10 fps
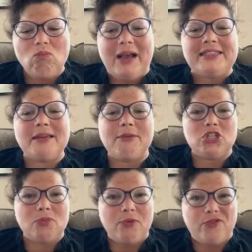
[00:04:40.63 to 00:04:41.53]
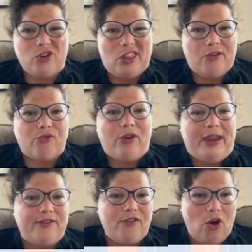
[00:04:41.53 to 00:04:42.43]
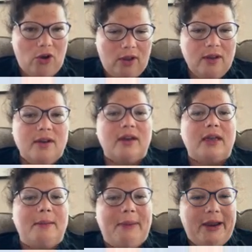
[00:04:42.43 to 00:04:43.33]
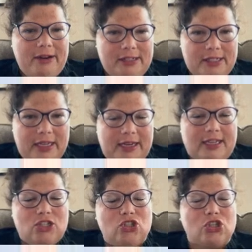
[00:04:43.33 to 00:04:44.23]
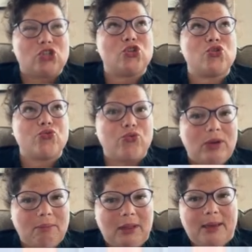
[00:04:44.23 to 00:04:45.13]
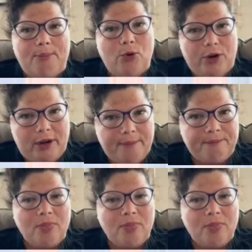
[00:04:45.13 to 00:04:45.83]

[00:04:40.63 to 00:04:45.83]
As I mentioned before, that rainfall comparison is extremely important